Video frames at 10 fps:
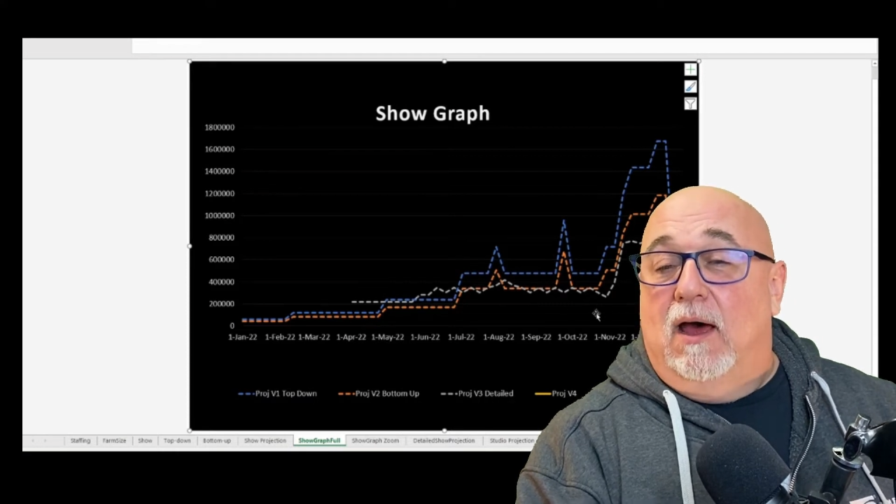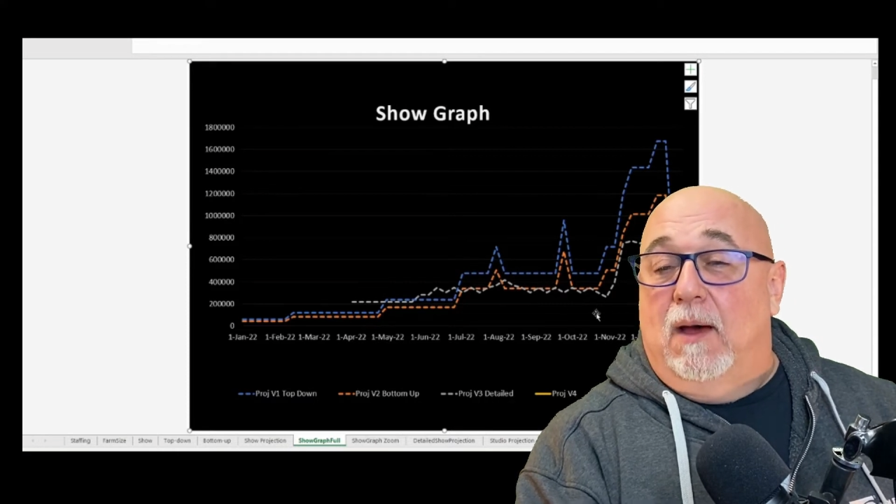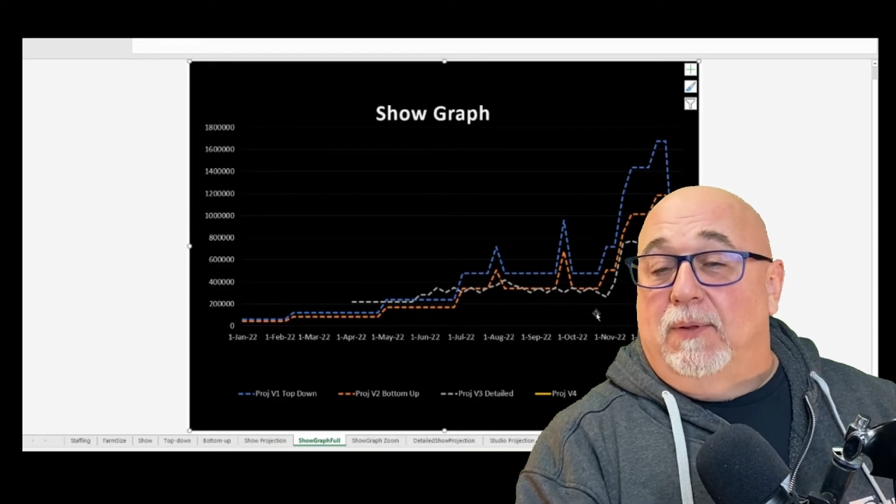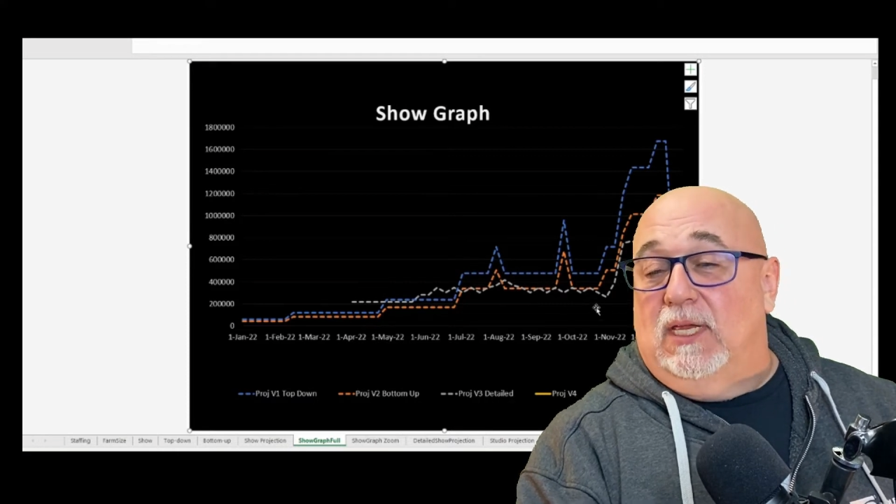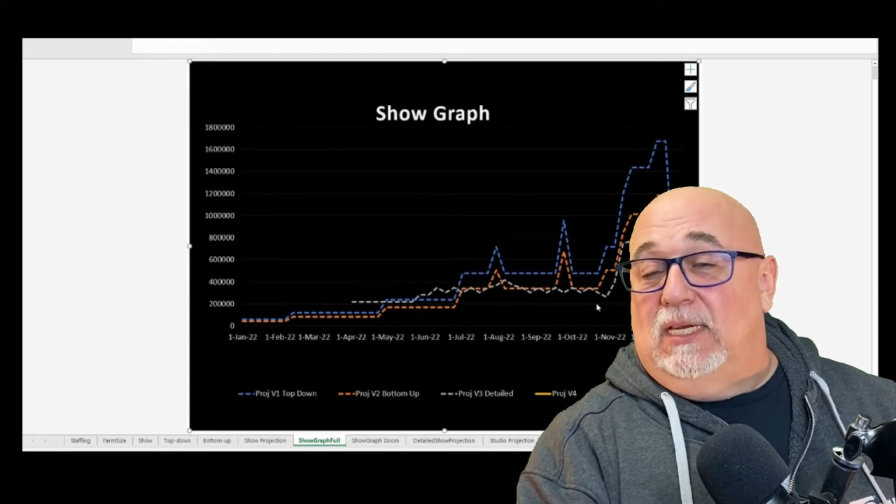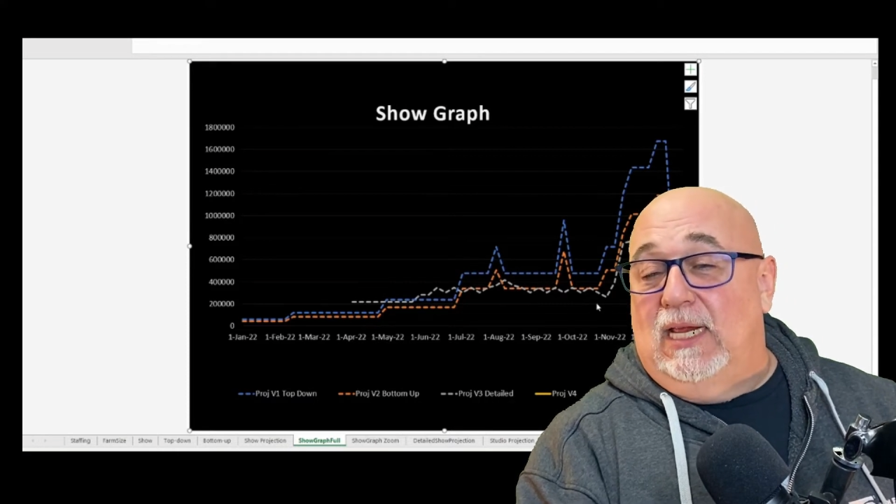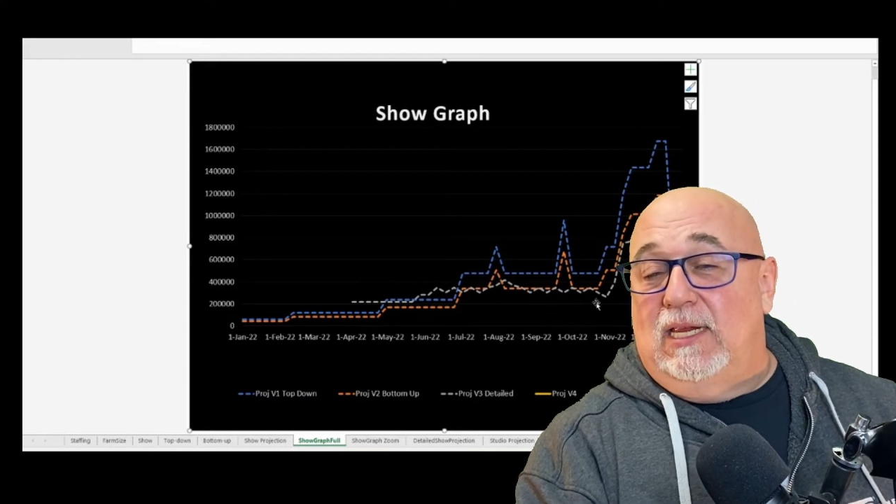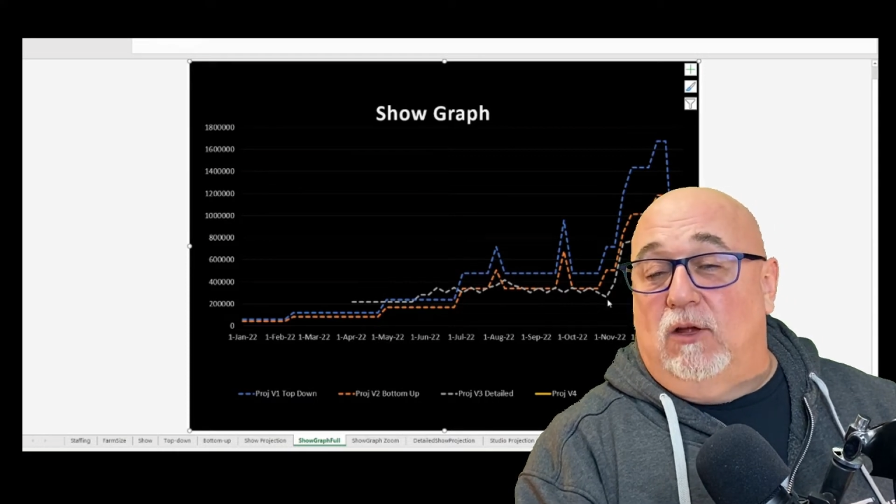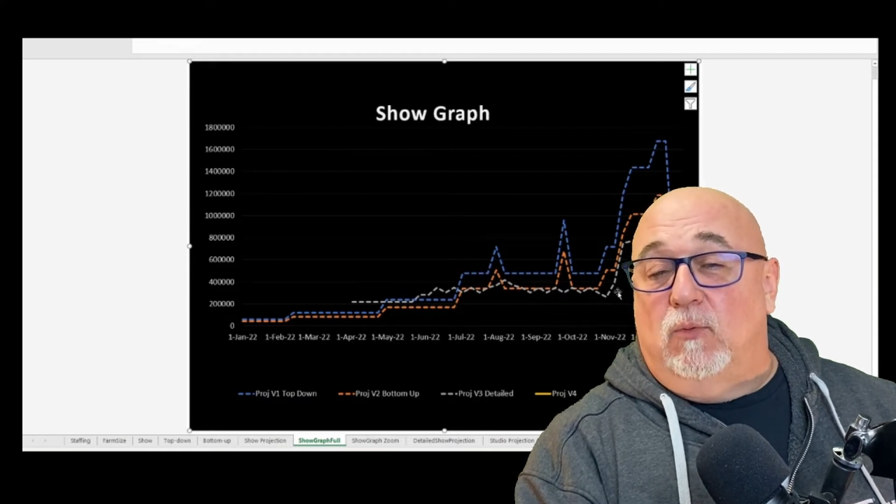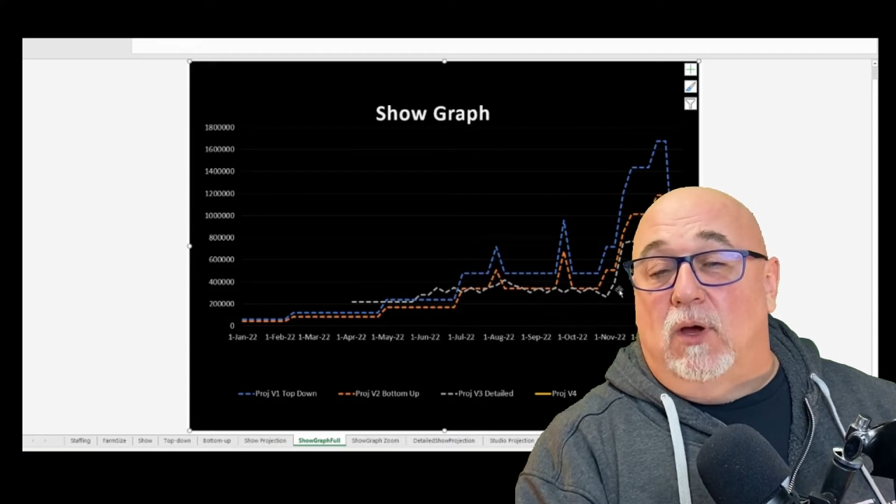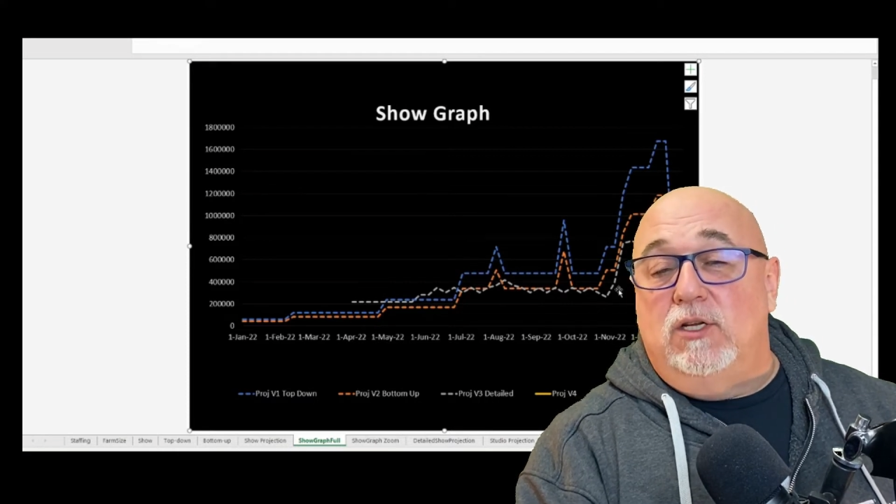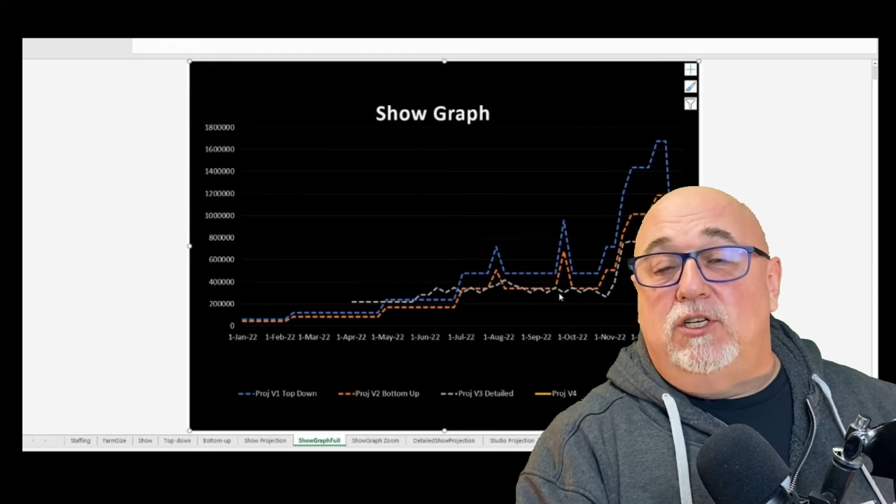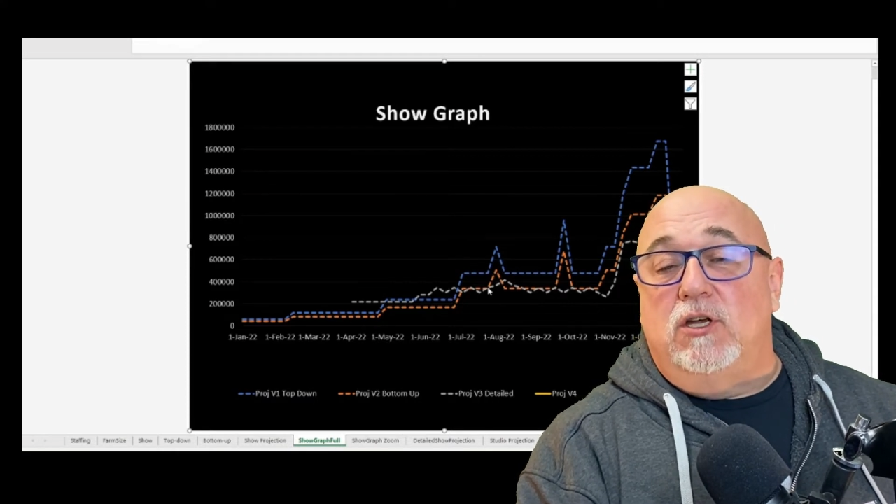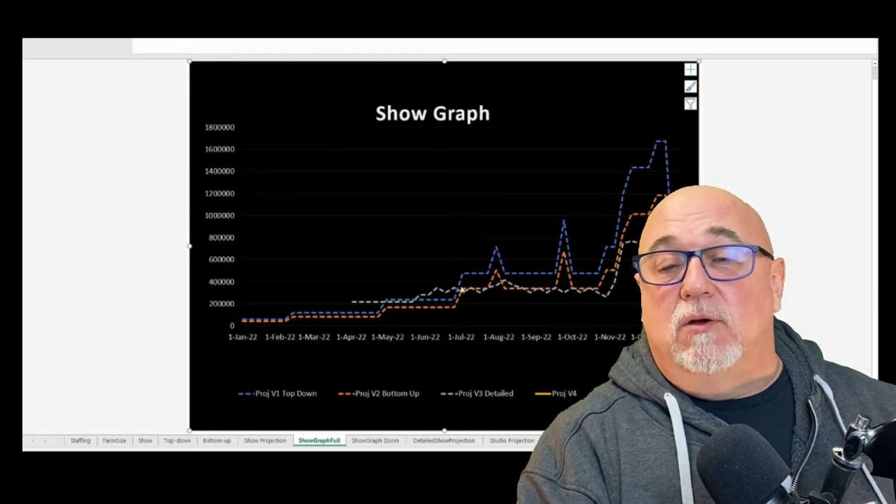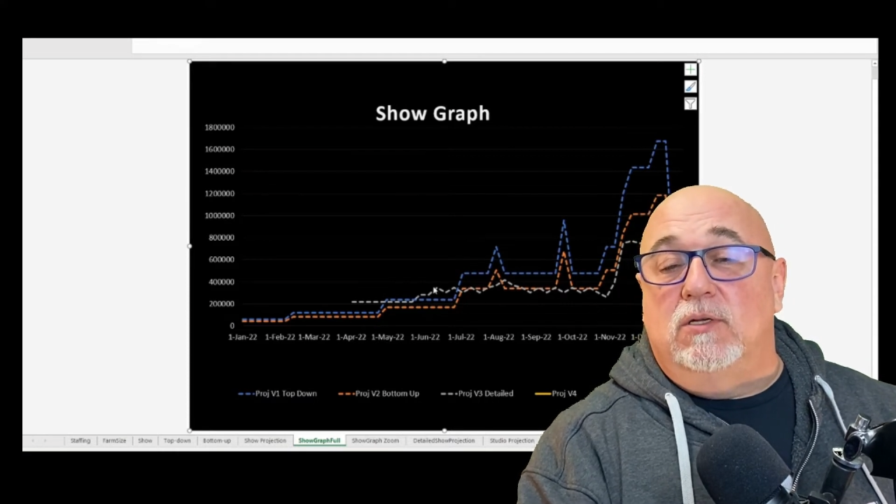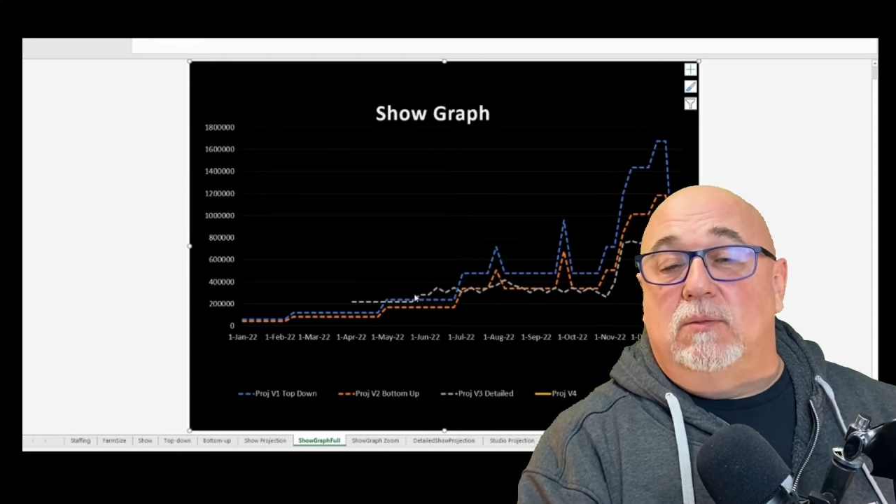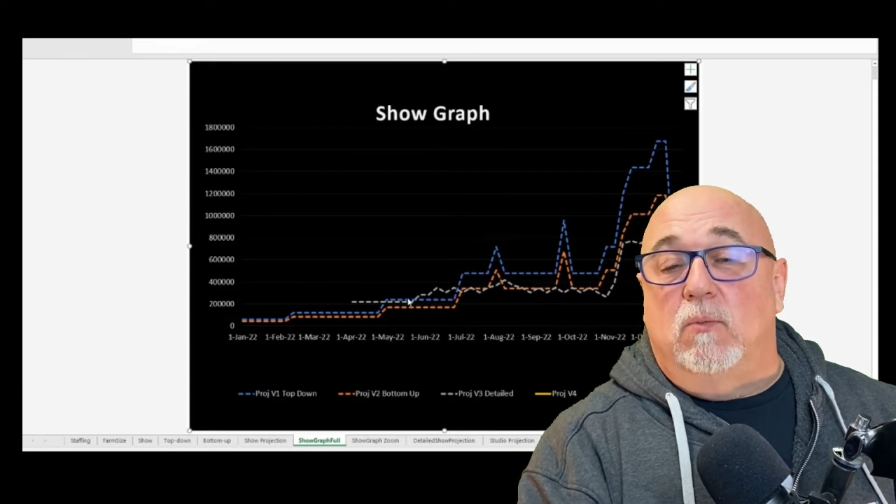but the detailed one shows